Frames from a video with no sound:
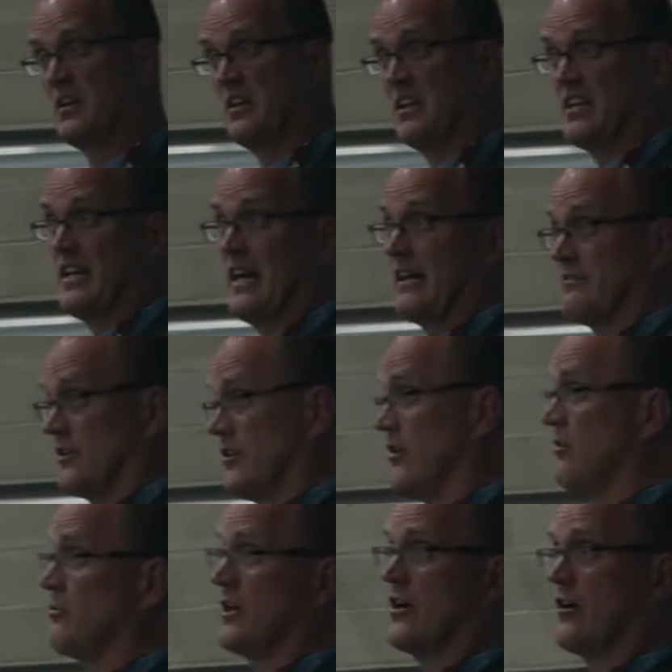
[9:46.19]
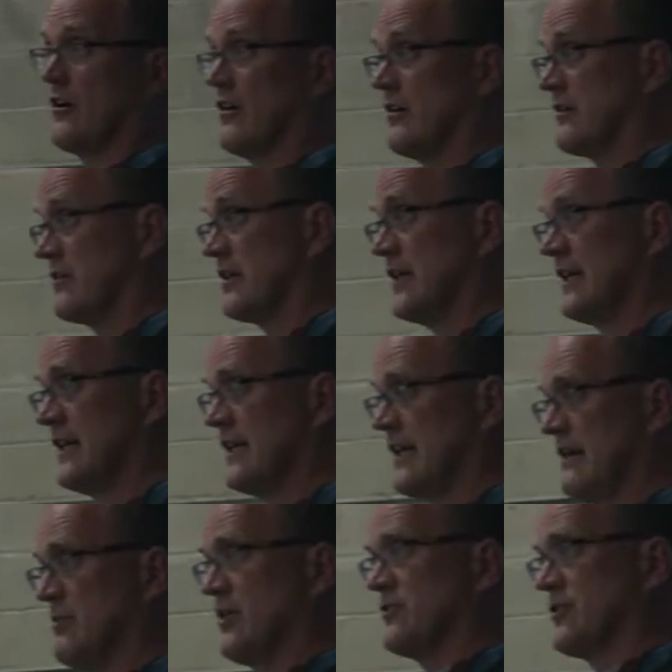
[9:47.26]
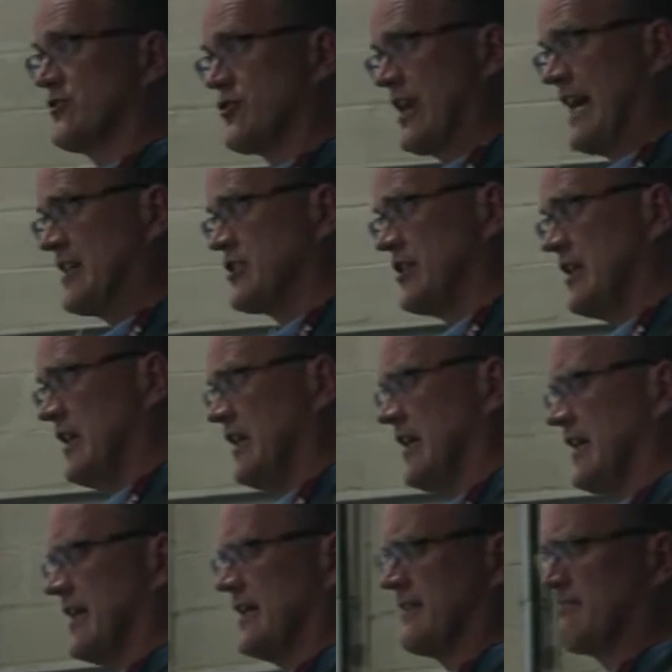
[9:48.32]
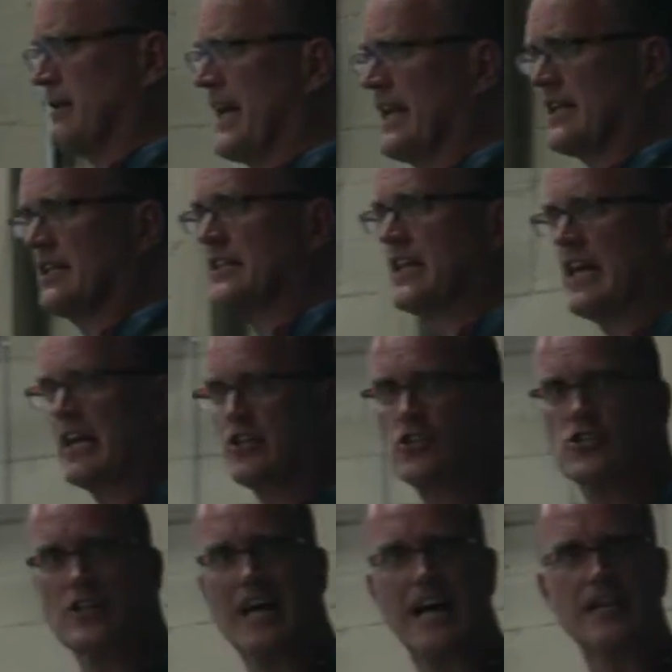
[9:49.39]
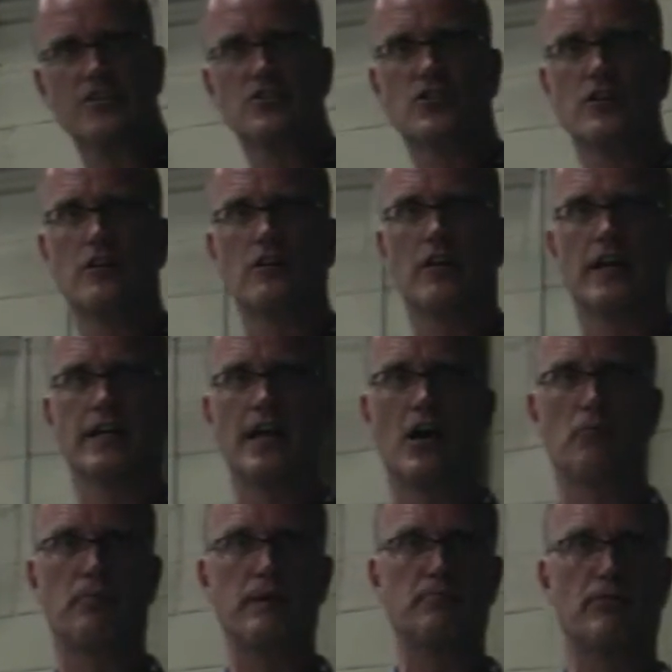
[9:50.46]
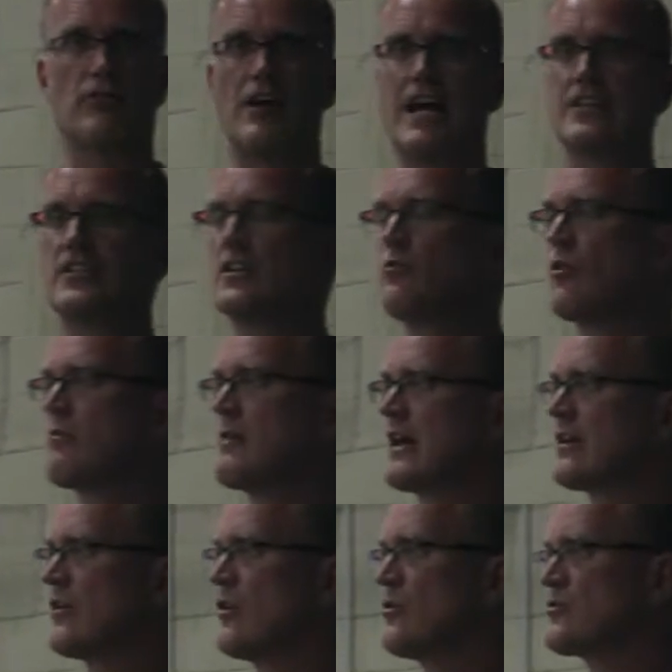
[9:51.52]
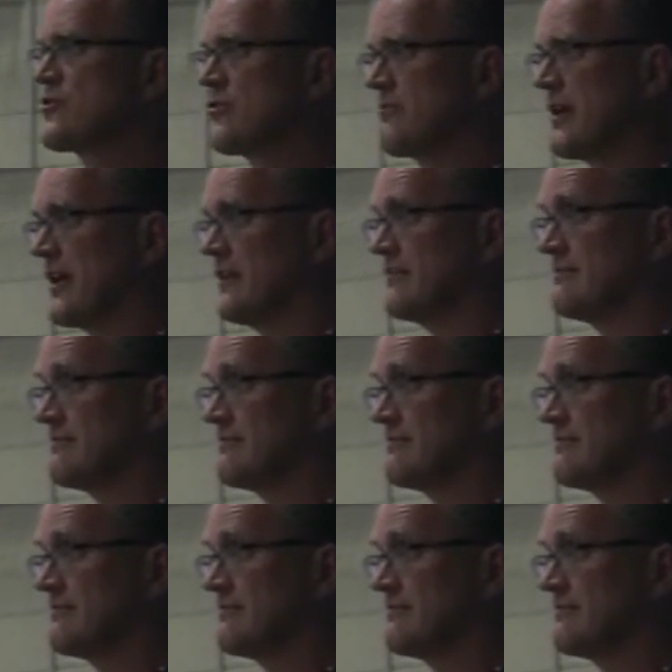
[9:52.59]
And that, you know, we heard about the tragedy in Bangladesh last year, and now people are asking where my clothes are made.